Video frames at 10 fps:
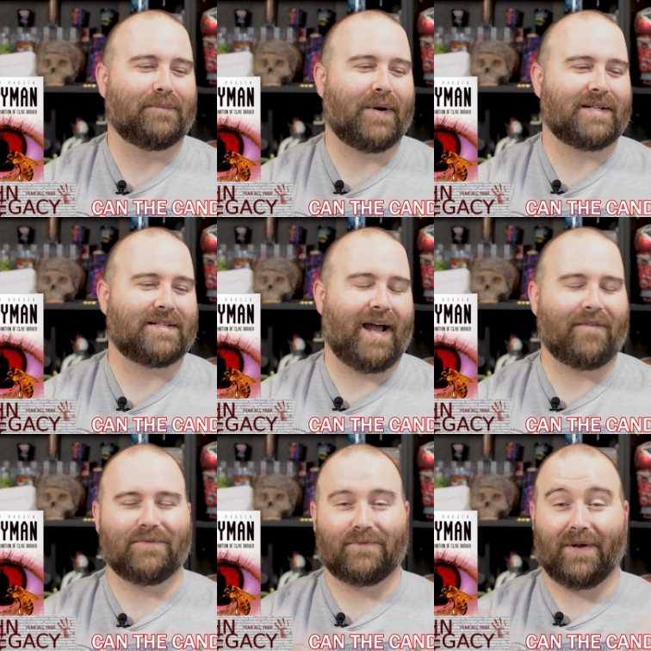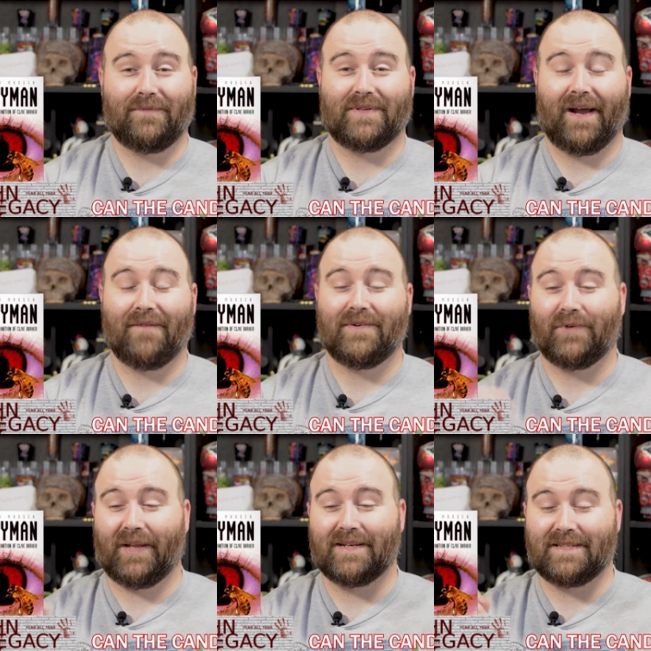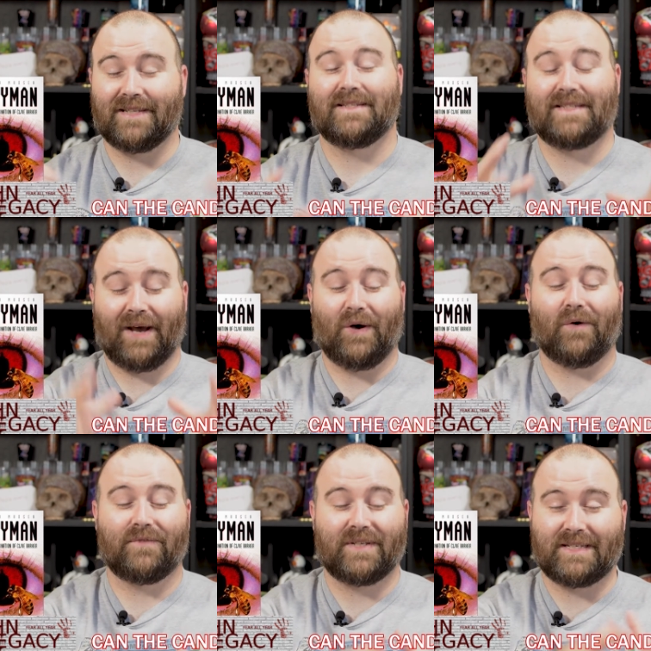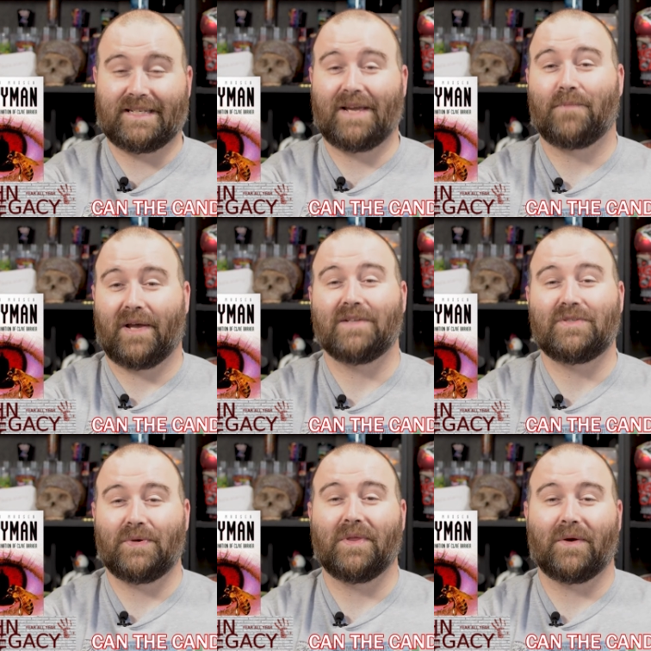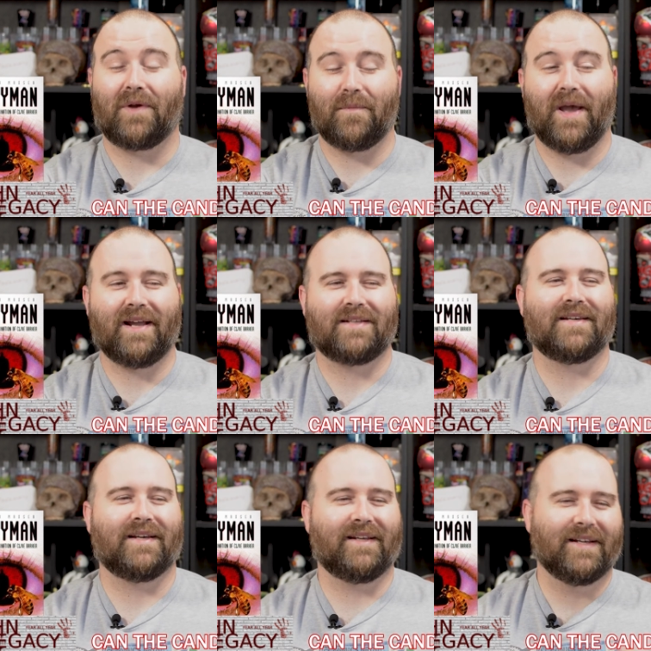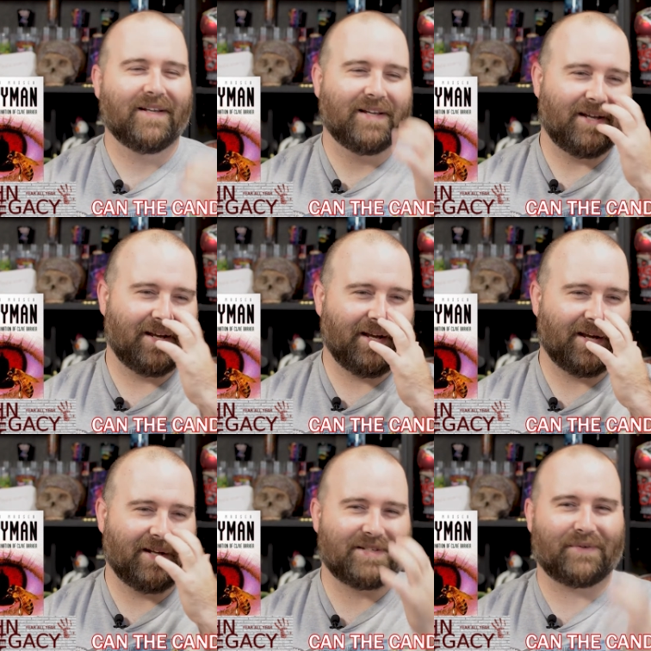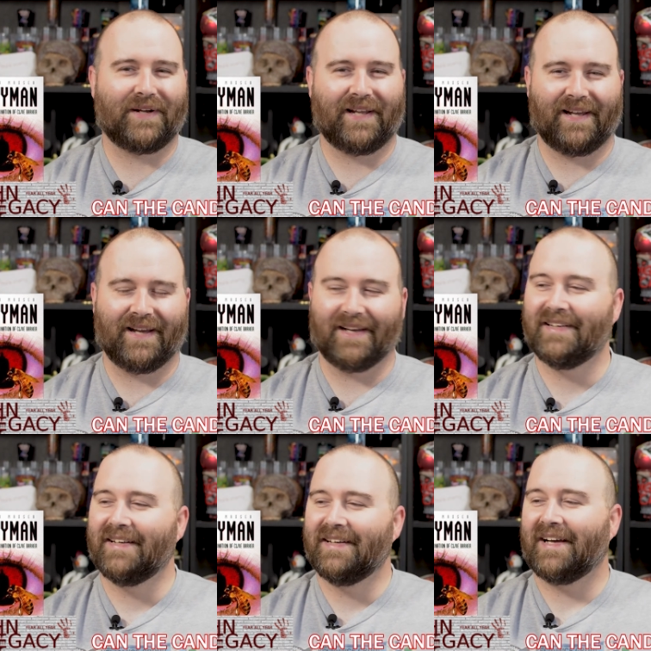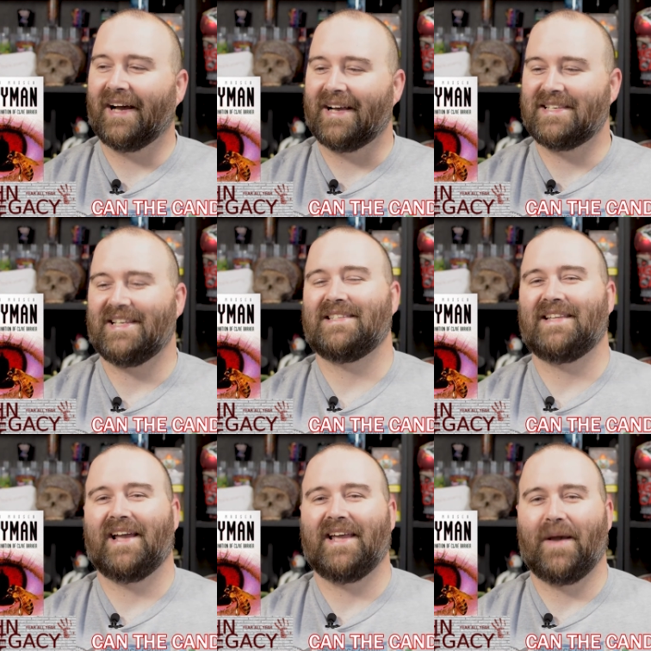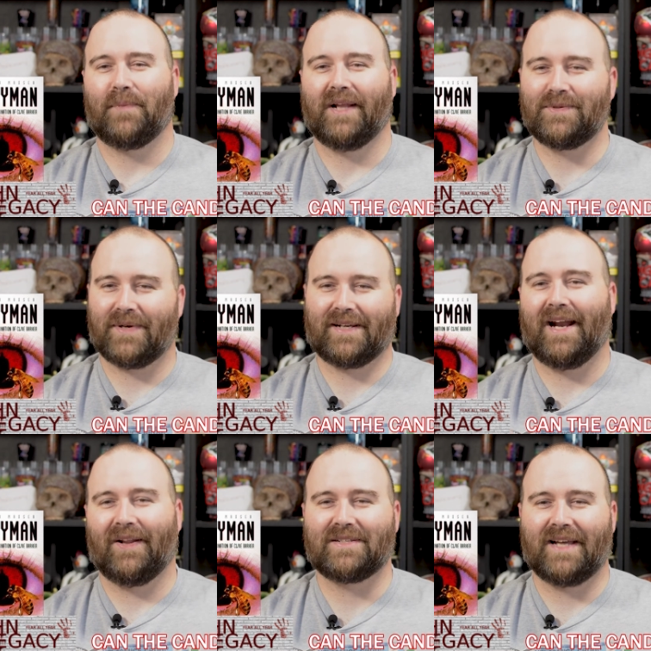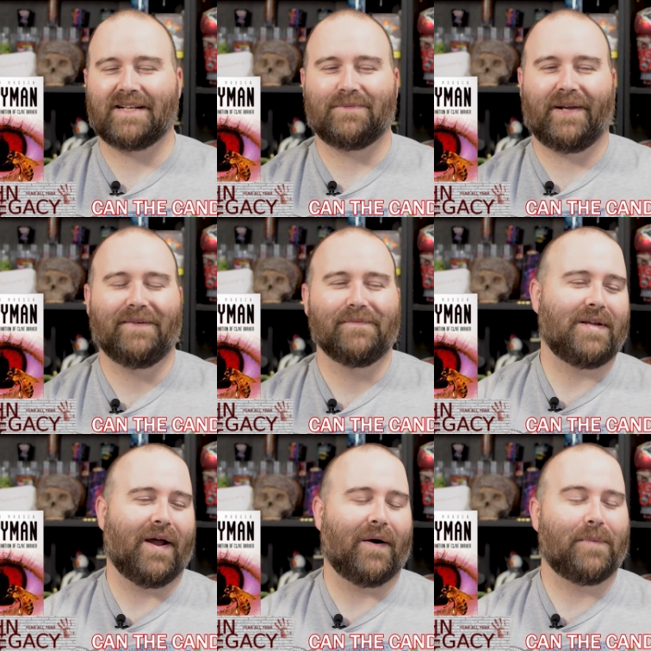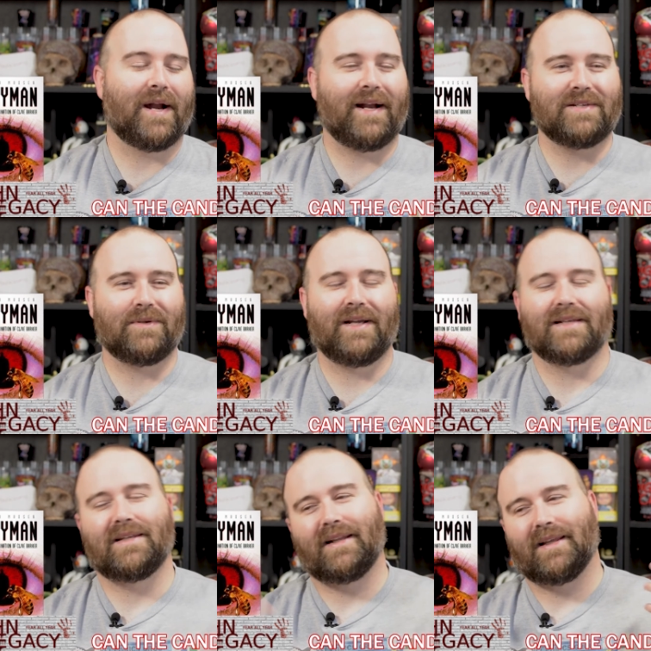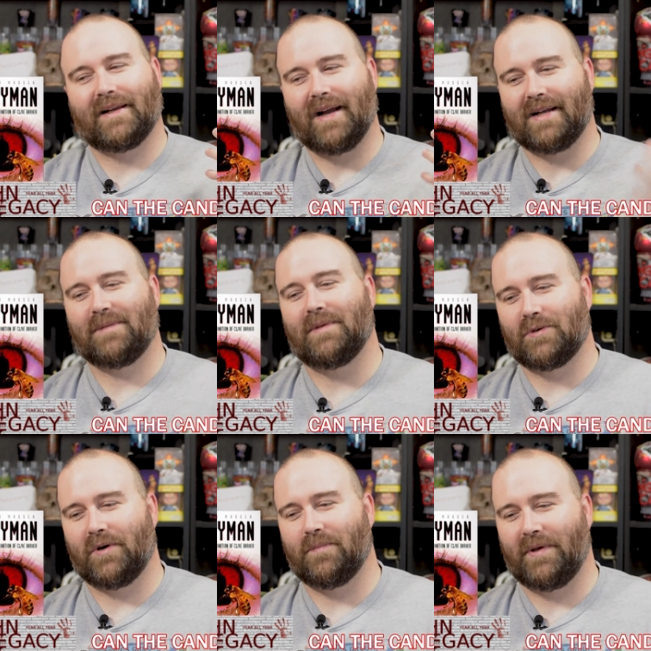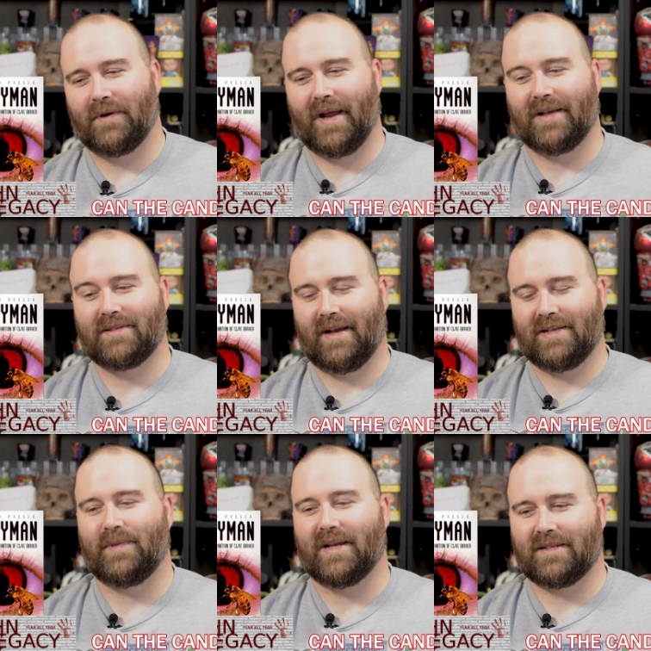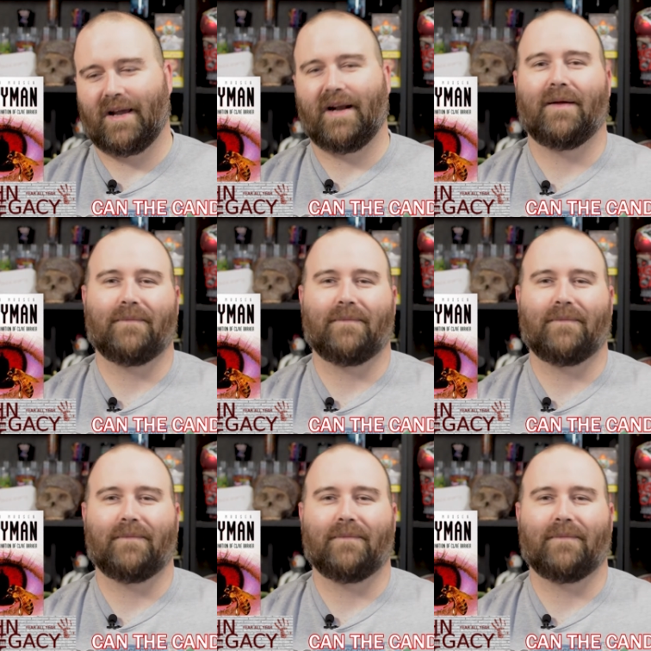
But I haven't really delved deep into the remake to to really assess that yet. But that's what it kind of looks like to me. But it is what it is. Like the concept that Jordan Peele has me excited.